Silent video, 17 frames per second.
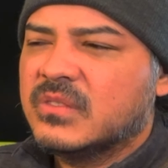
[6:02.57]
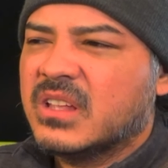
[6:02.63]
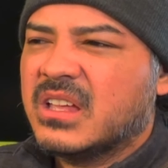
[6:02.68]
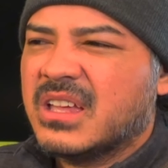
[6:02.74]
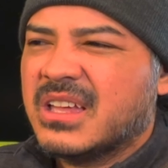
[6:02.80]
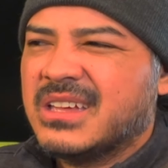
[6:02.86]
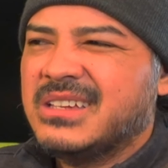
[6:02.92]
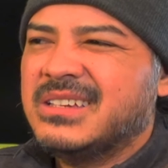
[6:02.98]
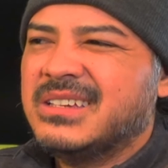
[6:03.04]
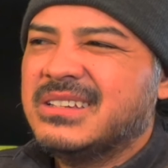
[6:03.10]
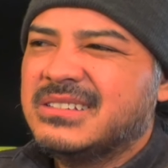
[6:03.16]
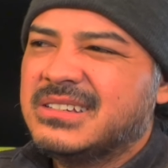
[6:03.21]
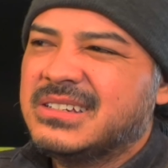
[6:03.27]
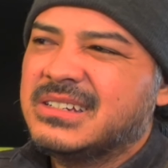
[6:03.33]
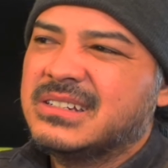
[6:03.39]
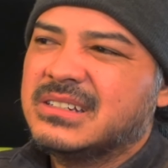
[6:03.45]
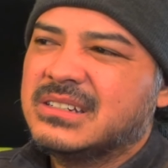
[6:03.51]

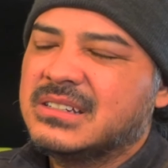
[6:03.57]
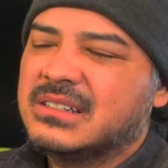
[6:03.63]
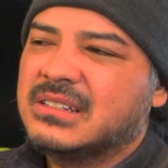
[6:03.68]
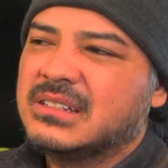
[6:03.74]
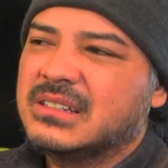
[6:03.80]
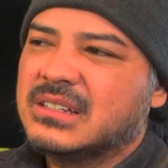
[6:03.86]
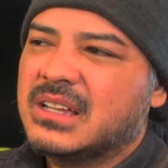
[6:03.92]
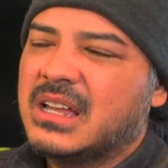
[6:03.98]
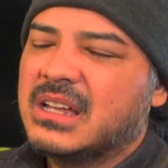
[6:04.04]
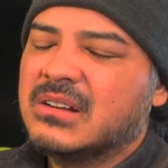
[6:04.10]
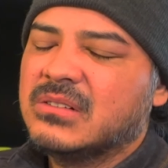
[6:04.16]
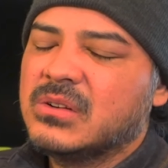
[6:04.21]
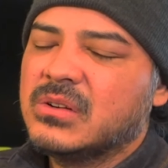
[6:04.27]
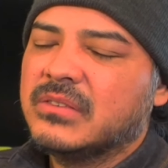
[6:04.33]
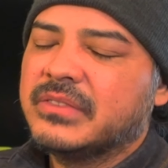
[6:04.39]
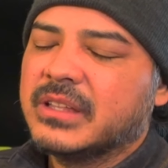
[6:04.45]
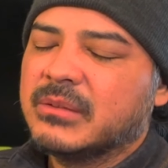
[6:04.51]
I don't
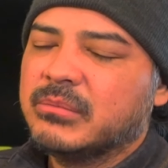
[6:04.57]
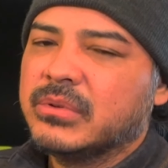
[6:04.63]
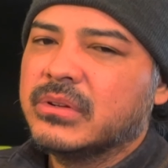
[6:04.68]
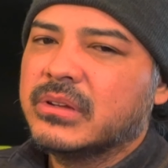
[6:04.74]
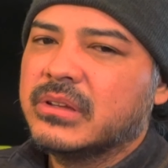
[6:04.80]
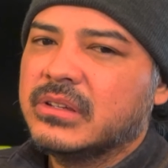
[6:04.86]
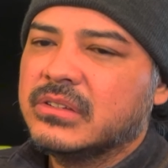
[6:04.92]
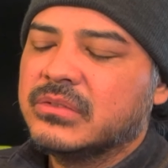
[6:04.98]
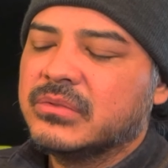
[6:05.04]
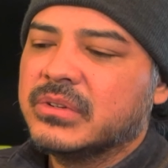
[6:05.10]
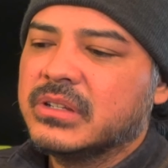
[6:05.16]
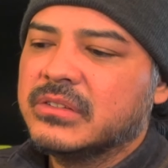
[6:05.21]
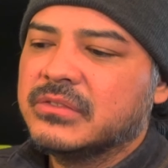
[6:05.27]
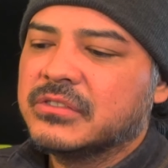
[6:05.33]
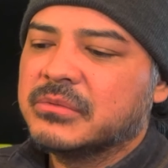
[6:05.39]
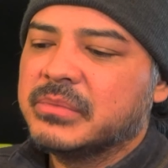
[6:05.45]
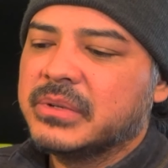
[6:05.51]
know if that book is
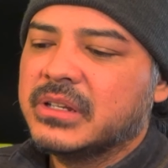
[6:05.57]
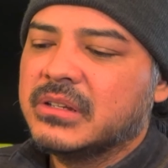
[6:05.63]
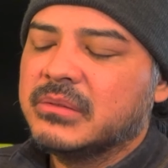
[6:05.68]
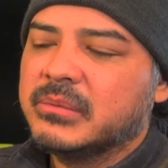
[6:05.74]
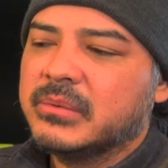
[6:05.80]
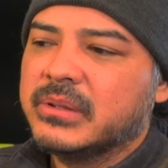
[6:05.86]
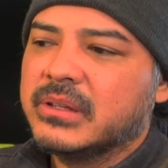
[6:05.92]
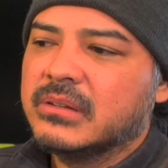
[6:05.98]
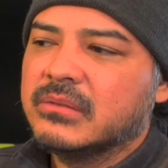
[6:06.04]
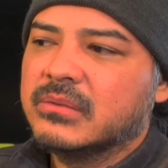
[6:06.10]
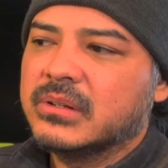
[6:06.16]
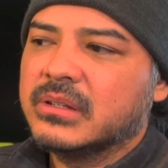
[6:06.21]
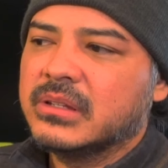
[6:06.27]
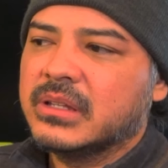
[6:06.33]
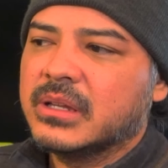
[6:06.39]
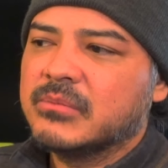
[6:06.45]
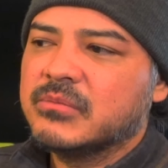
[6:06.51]
really for me, but
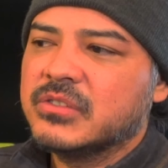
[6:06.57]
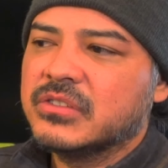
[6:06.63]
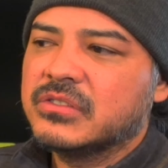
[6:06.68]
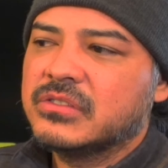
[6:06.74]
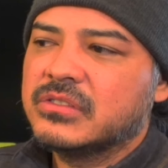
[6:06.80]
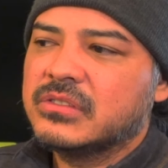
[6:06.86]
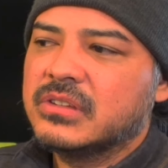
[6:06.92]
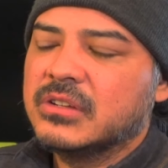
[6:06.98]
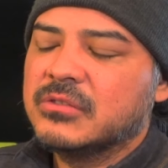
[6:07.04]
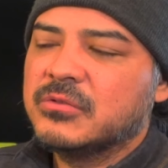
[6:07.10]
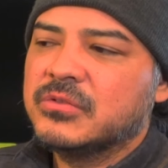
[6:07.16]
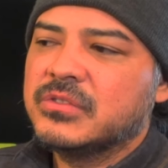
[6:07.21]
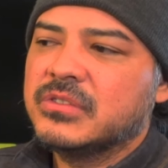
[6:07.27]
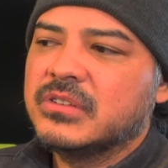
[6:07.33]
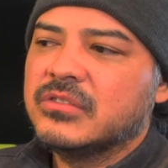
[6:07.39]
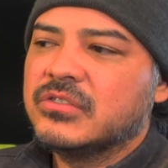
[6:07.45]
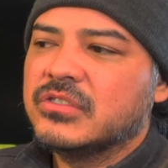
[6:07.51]
really I'm just
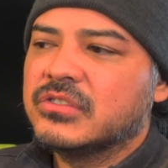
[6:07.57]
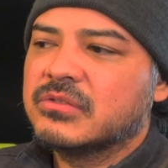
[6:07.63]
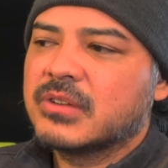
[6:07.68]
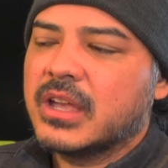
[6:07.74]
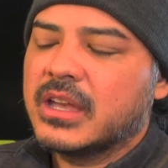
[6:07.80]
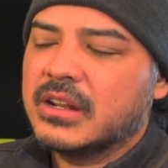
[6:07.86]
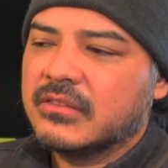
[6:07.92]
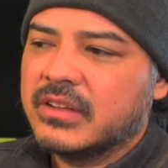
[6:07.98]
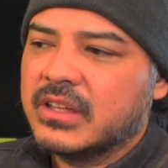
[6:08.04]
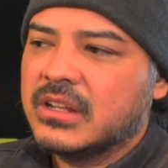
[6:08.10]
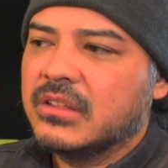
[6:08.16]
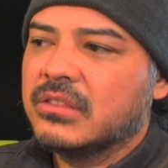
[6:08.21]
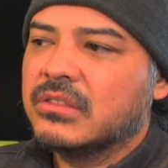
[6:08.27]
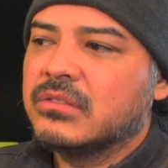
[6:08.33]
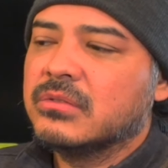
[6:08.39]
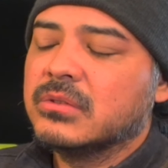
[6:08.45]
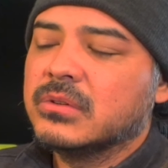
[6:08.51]
interested in just kind of
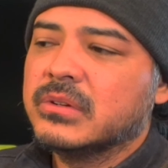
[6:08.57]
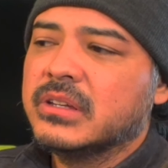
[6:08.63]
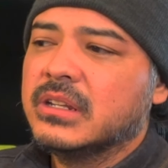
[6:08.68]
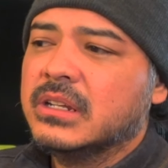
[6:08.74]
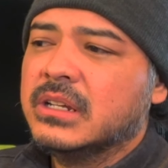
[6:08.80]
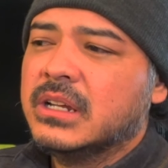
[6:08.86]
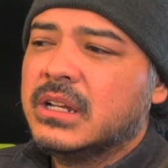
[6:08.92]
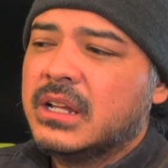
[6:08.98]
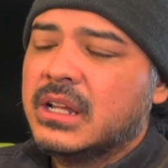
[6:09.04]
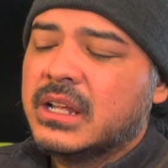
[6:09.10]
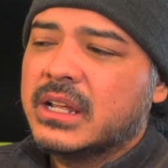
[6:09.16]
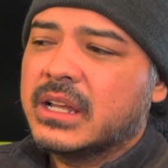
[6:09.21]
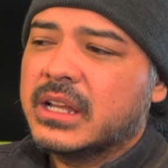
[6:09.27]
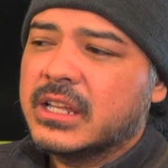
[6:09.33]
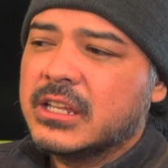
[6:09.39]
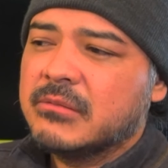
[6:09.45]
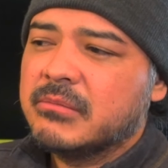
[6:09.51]
getting through it.
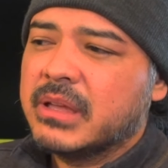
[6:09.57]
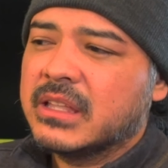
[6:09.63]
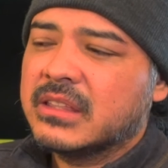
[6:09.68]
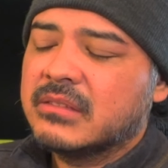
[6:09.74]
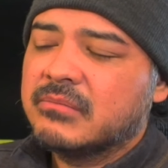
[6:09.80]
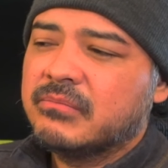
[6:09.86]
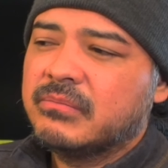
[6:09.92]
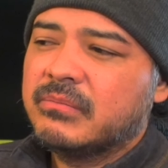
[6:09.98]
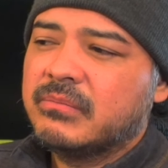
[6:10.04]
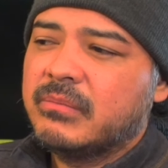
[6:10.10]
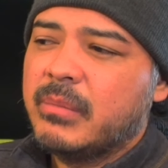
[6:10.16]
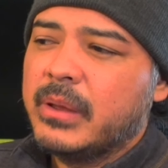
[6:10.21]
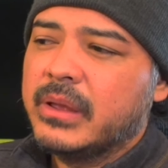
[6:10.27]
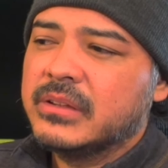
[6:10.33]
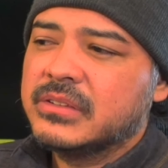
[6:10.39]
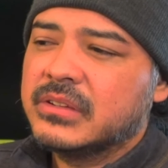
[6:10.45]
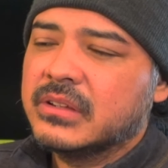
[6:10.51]
I am at
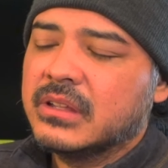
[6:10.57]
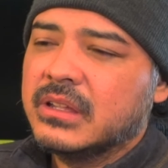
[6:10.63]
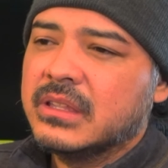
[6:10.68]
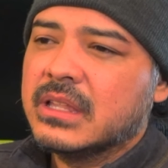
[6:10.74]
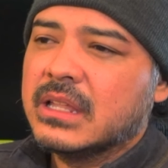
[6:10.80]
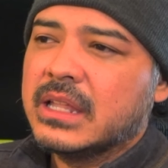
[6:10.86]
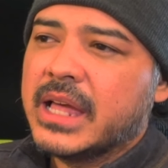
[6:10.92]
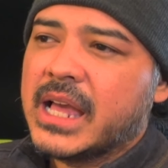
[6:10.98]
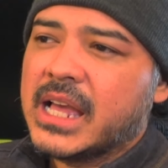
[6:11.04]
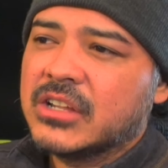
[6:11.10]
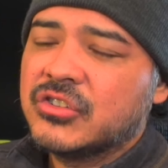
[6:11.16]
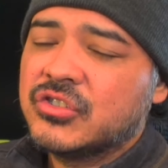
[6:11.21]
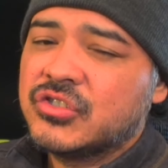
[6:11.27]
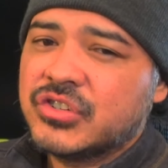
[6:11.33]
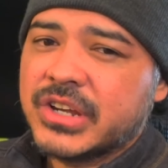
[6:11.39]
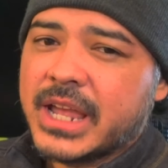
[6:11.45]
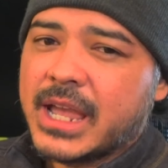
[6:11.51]
basically the
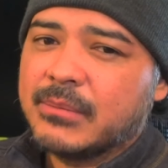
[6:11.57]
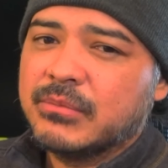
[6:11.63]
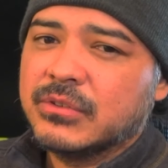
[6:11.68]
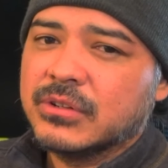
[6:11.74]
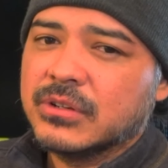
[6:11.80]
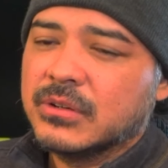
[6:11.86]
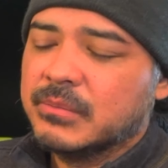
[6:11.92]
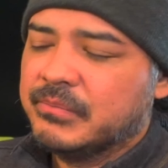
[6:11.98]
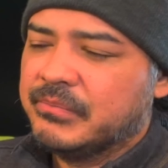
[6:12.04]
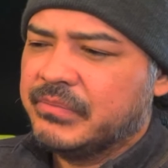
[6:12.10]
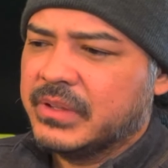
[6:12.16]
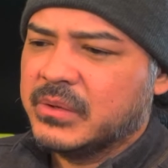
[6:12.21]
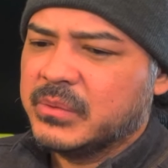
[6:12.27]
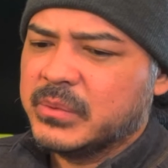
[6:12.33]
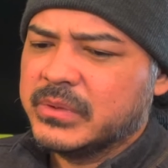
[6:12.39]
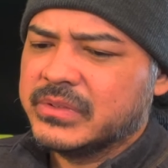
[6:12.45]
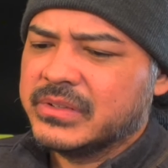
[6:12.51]
last chapter.
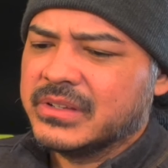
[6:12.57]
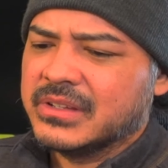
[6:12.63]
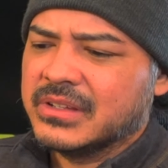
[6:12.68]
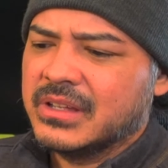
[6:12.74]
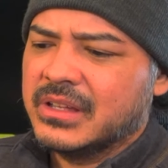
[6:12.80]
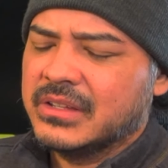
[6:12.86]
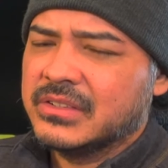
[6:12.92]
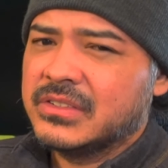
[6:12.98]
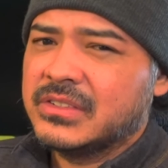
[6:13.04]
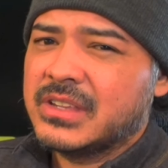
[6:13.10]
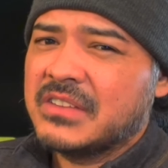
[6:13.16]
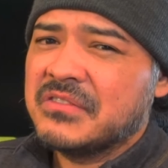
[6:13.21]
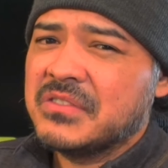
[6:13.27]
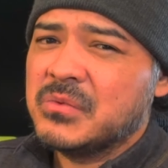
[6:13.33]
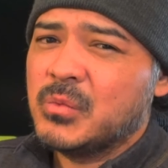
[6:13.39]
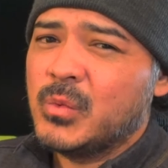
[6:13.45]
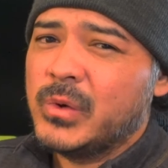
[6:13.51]
It was a
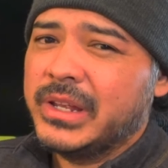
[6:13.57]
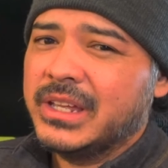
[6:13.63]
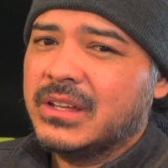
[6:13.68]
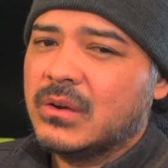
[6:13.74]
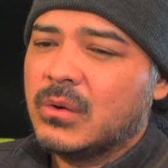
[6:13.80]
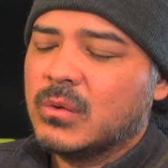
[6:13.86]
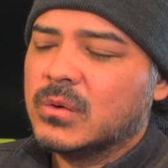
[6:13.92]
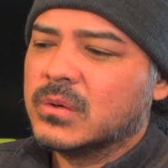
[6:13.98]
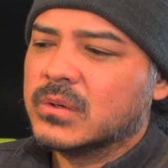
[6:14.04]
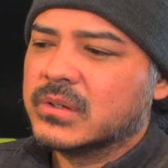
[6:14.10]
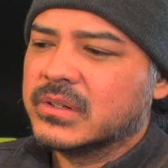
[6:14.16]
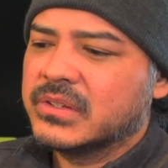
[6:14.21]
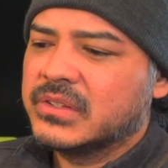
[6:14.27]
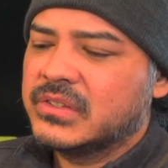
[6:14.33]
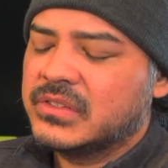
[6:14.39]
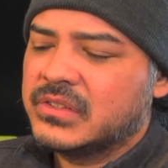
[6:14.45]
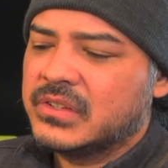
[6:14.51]
7-week
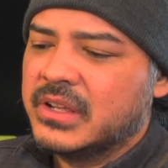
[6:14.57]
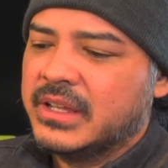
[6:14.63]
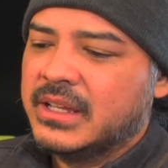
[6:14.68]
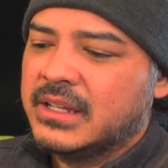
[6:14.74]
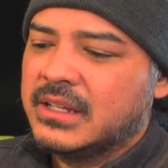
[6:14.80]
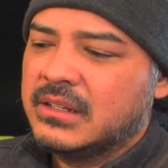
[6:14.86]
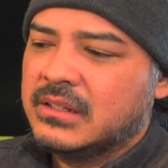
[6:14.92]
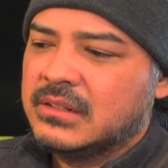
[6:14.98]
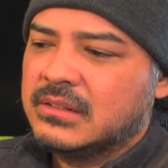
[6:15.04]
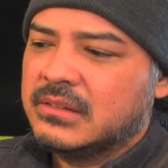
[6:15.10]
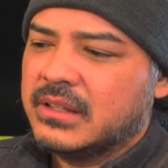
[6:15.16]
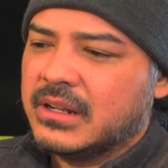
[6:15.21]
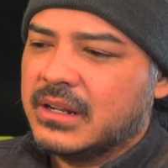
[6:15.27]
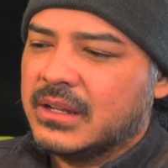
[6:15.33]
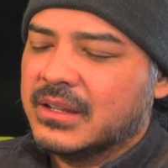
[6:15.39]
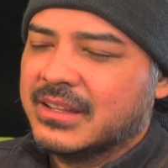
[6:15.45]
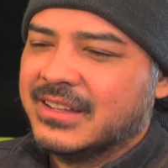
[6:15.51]
course
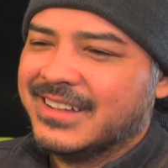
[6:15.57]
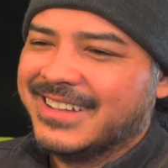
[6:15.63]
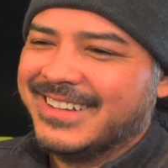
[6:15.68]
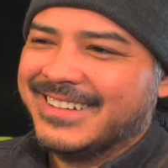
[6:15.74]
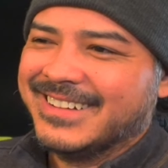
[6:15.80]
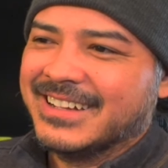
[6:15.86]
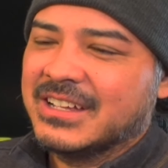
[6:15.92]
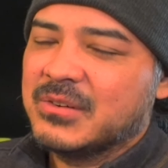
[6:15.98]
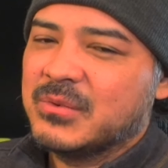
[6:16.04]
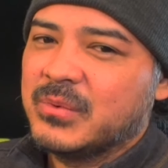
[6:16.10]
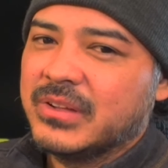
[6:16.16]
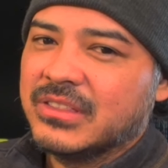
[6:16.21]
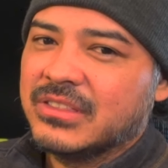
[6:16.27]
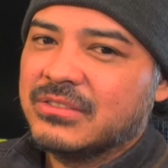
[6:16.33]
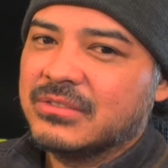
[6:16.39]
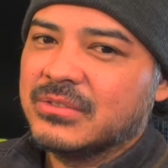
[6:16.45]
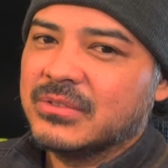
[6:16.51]
that I
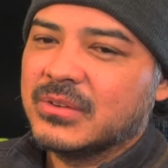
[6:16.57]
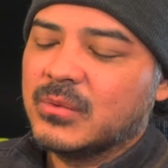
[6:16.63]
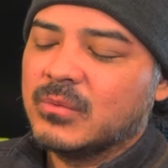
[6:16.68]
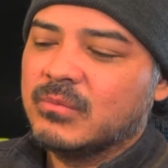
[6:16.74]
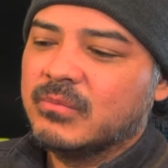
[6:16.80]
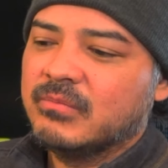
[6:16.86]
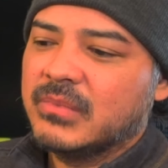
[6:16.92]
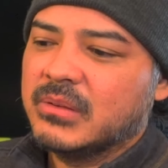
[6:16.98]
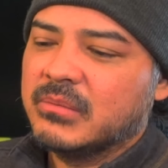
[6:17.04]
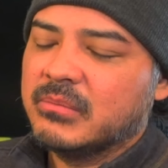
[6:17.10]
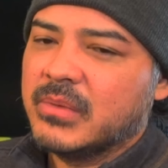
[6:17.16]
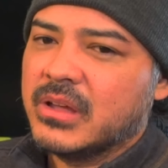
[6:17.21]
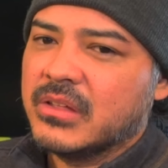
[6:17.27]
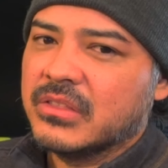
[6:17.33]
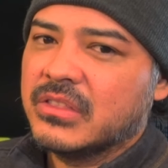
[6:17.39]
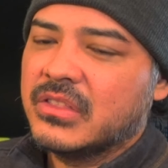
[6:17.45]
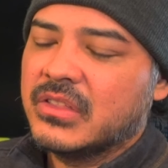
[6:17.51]
went through in a
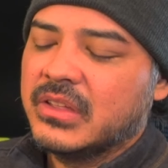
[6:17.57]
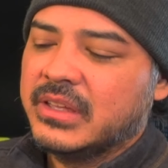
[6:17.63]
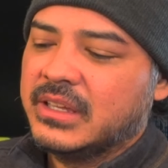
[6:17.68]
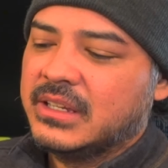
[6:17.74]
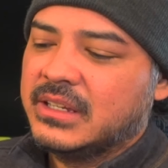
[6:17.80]
month,